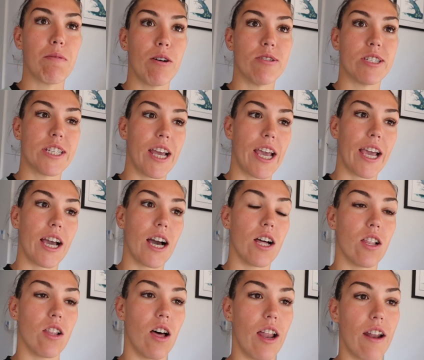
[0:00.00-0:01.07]
posting
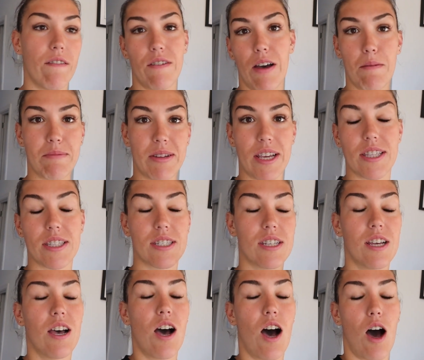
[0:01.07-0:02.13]
a lot of updates